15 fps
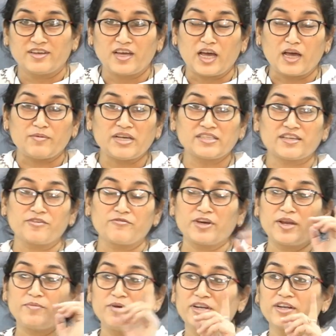I'm asking
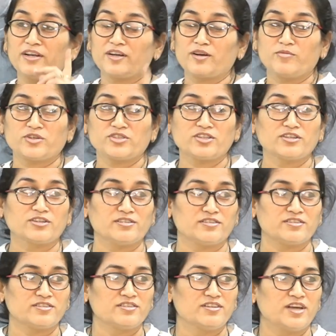very particular about
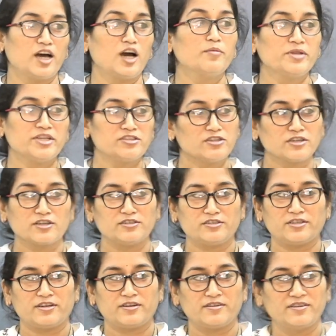circles. How many circles,
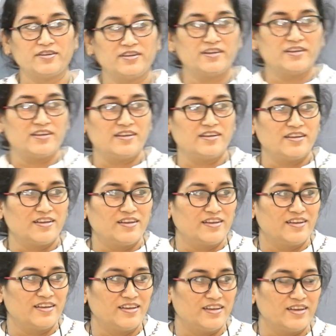sir?
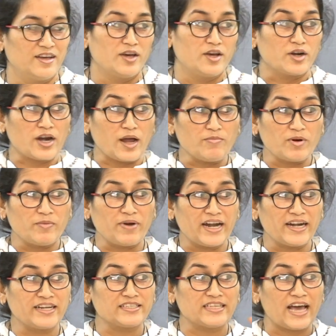Rubber
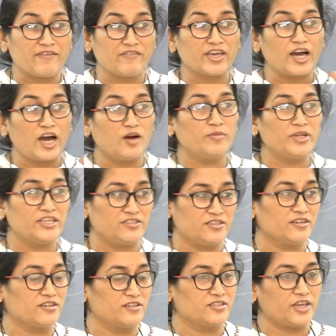band is having how many
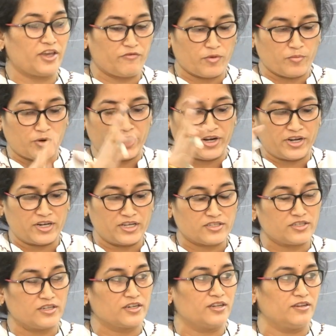circles if you put it in a
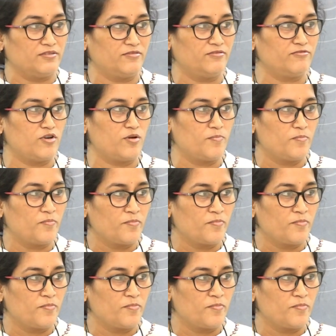circle form?